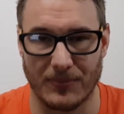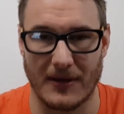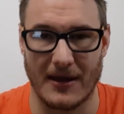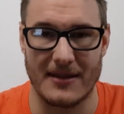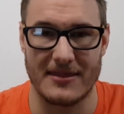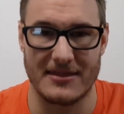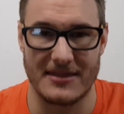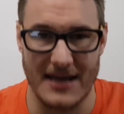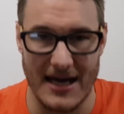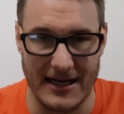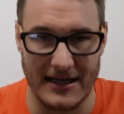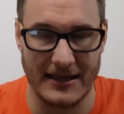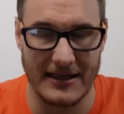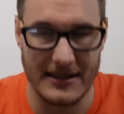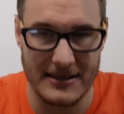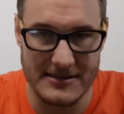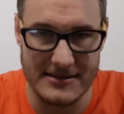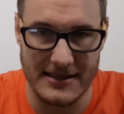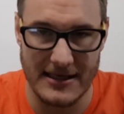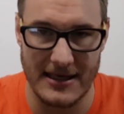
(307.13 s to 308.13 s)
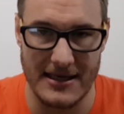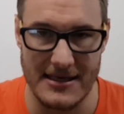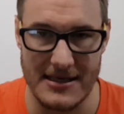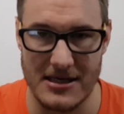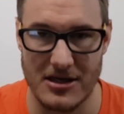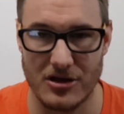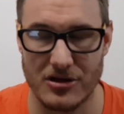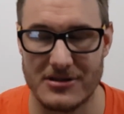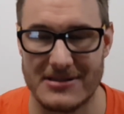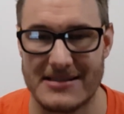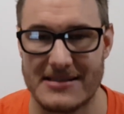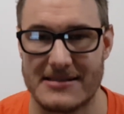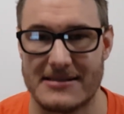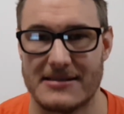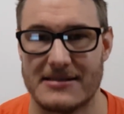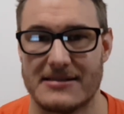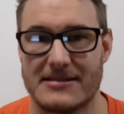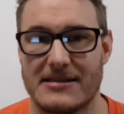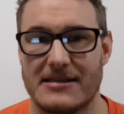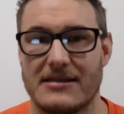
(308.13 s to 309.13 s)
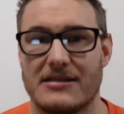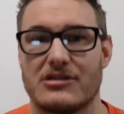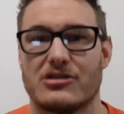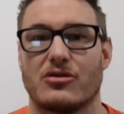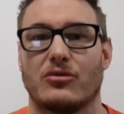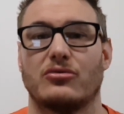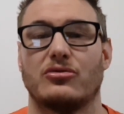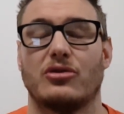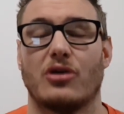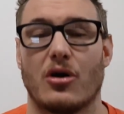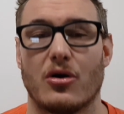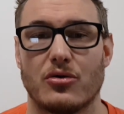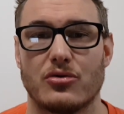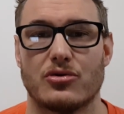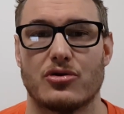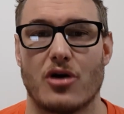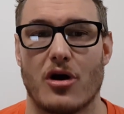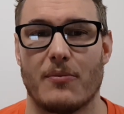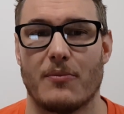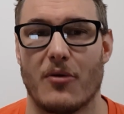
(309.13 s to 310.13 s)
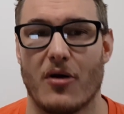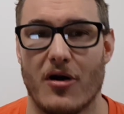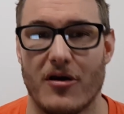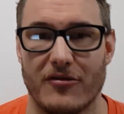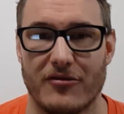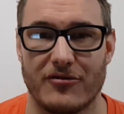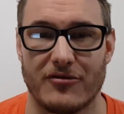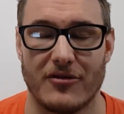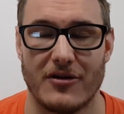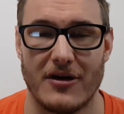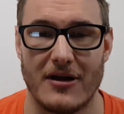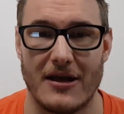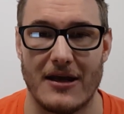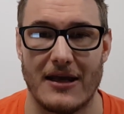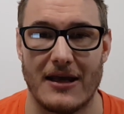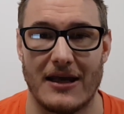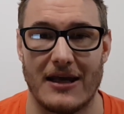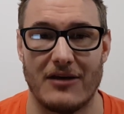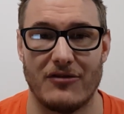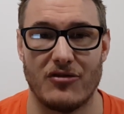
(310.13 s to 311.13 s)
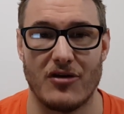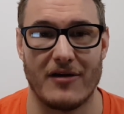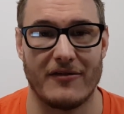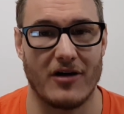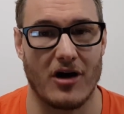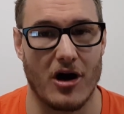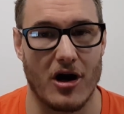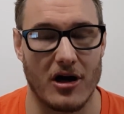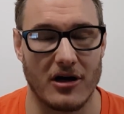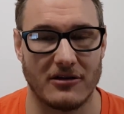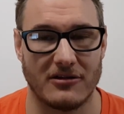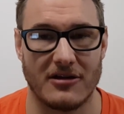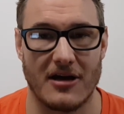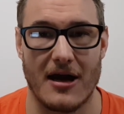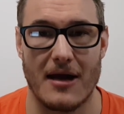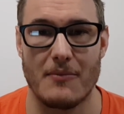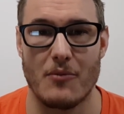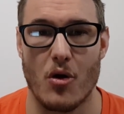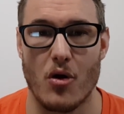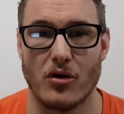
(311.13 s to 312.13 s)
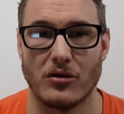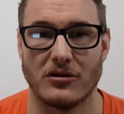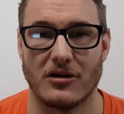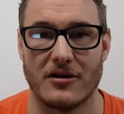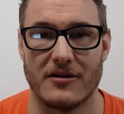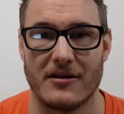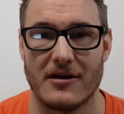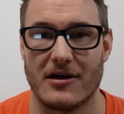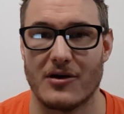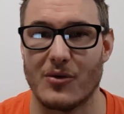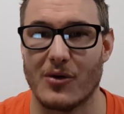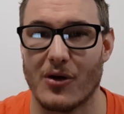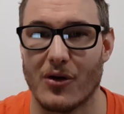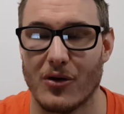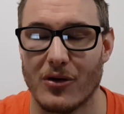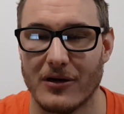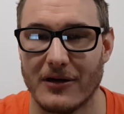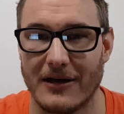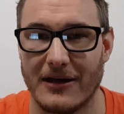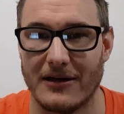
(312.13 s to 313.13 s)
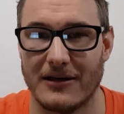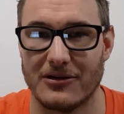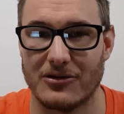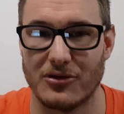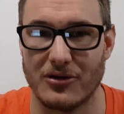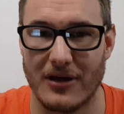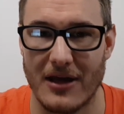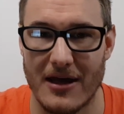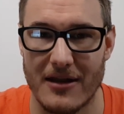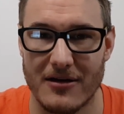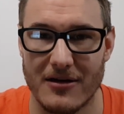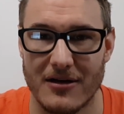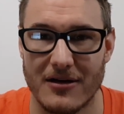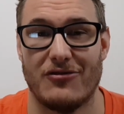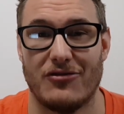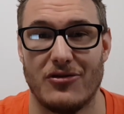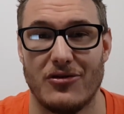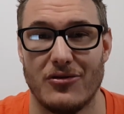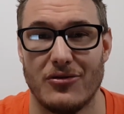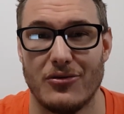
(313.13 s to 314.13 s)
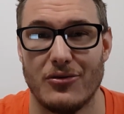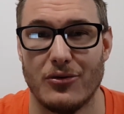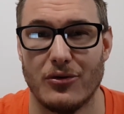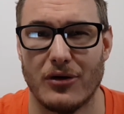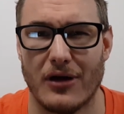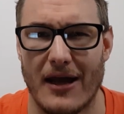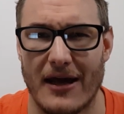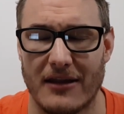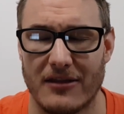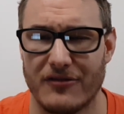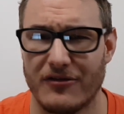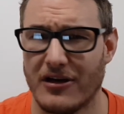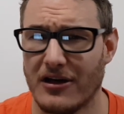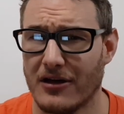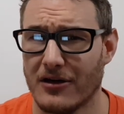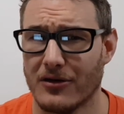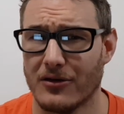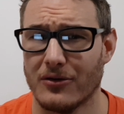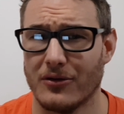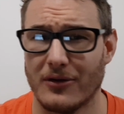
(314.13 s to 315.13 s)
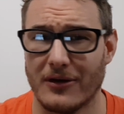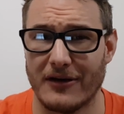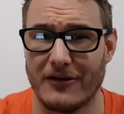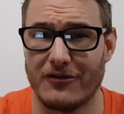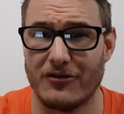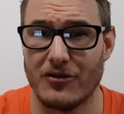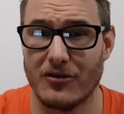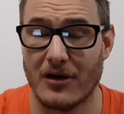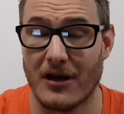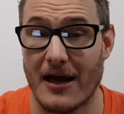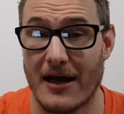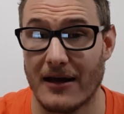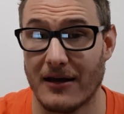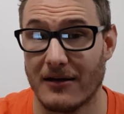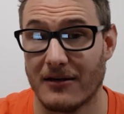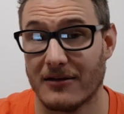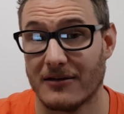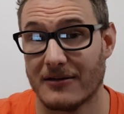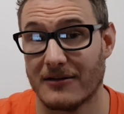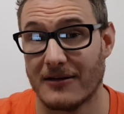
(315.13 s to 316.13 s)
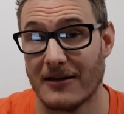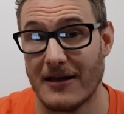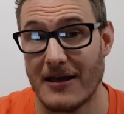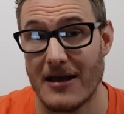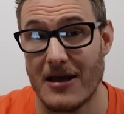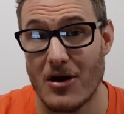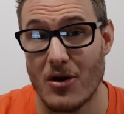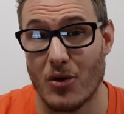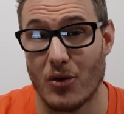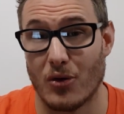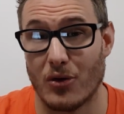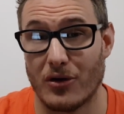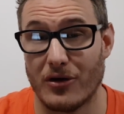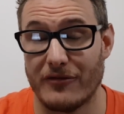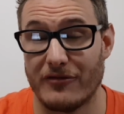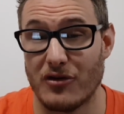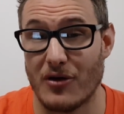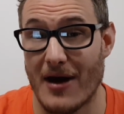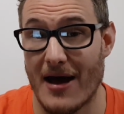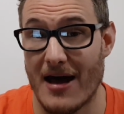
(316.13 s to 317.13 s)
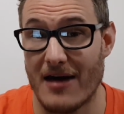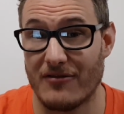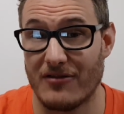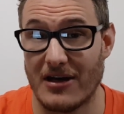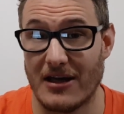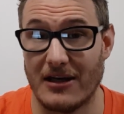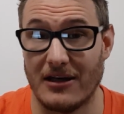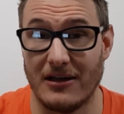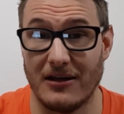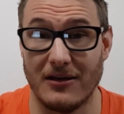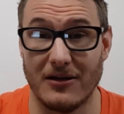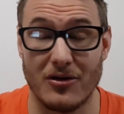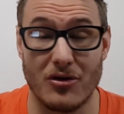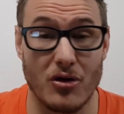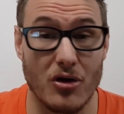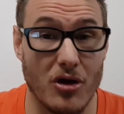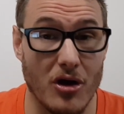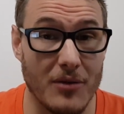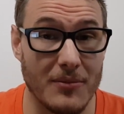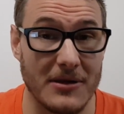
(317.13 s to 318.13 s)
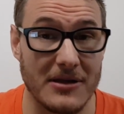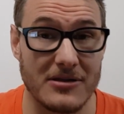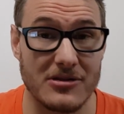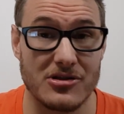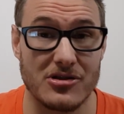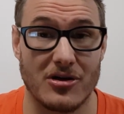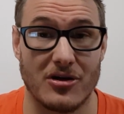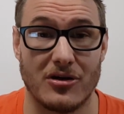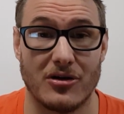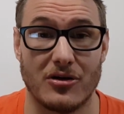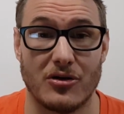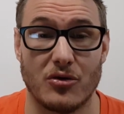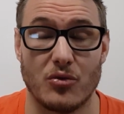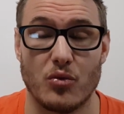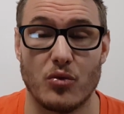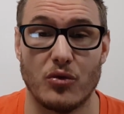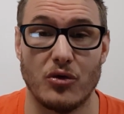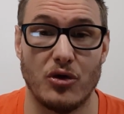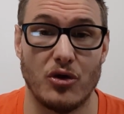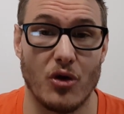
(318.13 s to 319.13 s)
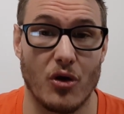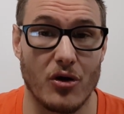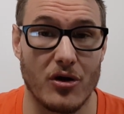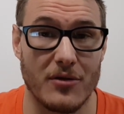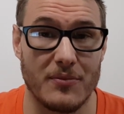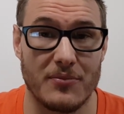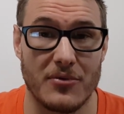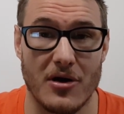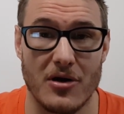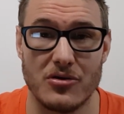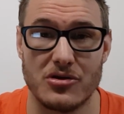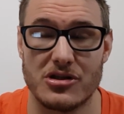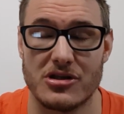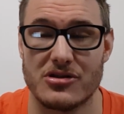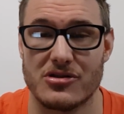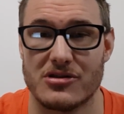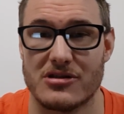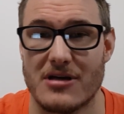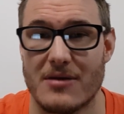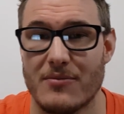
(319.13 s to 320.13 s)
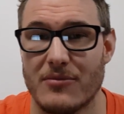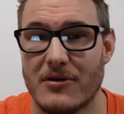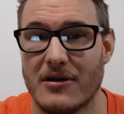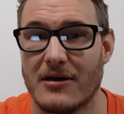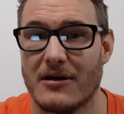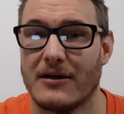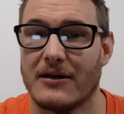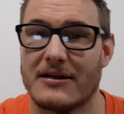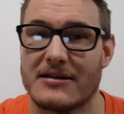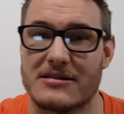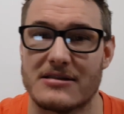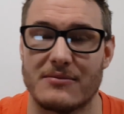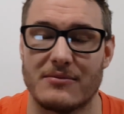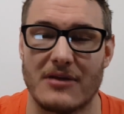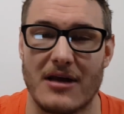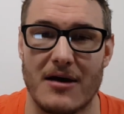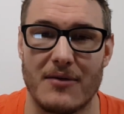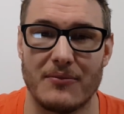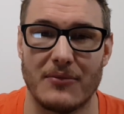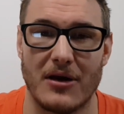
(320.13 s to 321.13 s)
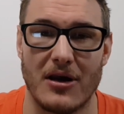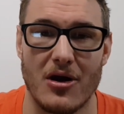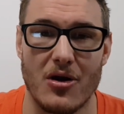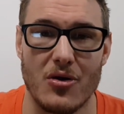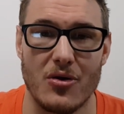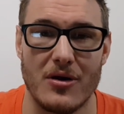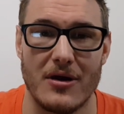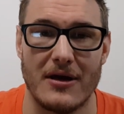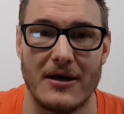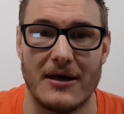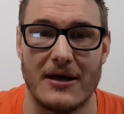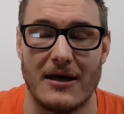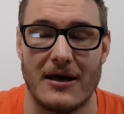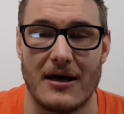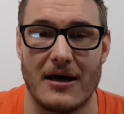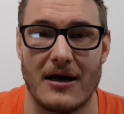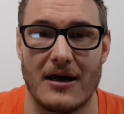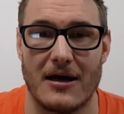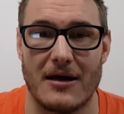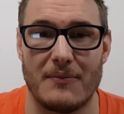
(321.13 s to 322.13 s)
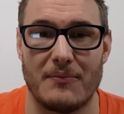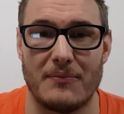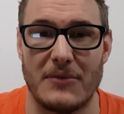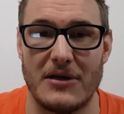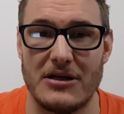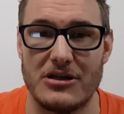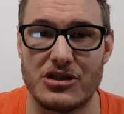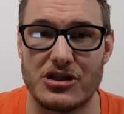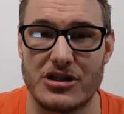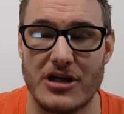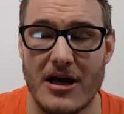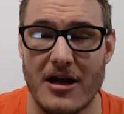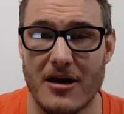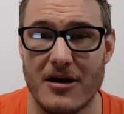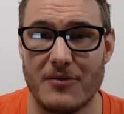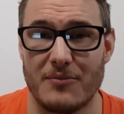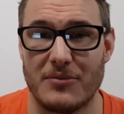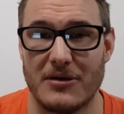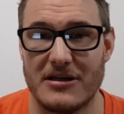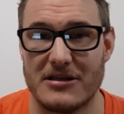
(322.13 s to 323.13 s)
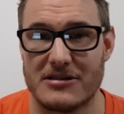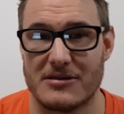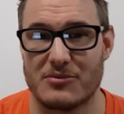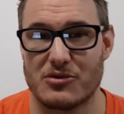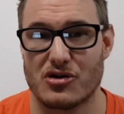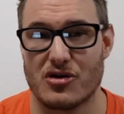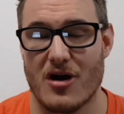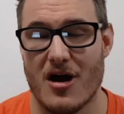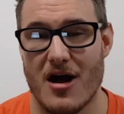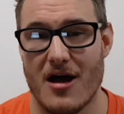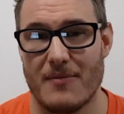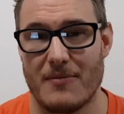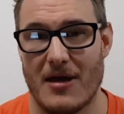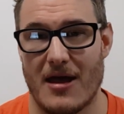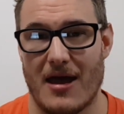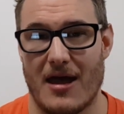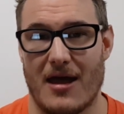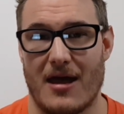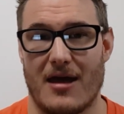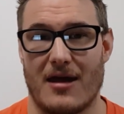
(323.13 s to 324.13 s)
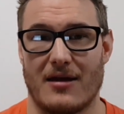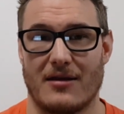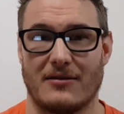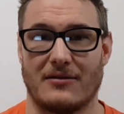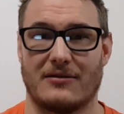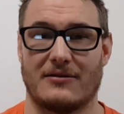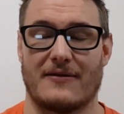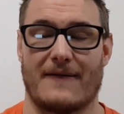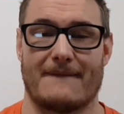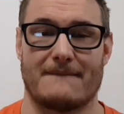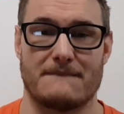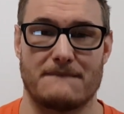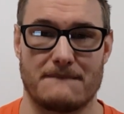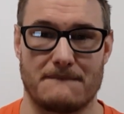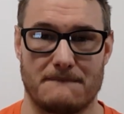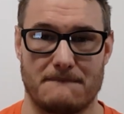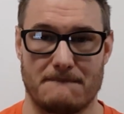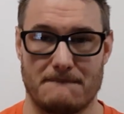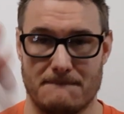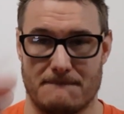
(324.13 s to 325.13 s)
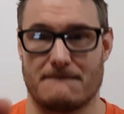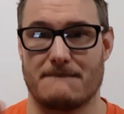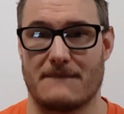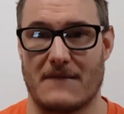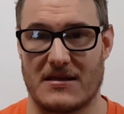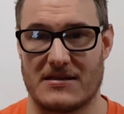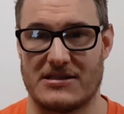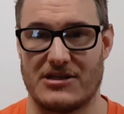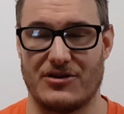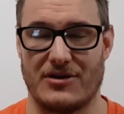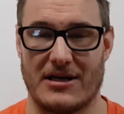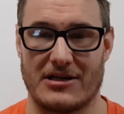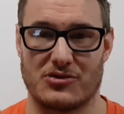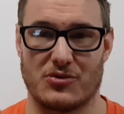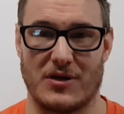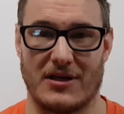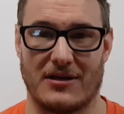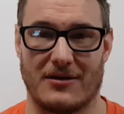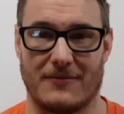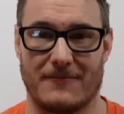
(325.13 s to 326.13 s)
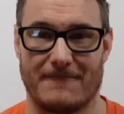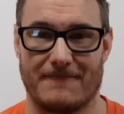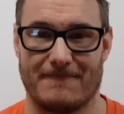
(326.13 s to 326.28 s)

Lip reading: And that is key, consistency. So don't drop off. If you have a hard time, hold on there. We're all in it together. If you like the video, if you have any comments on your approaches or something, list them down below. Please share, please subscribe, and see you next week.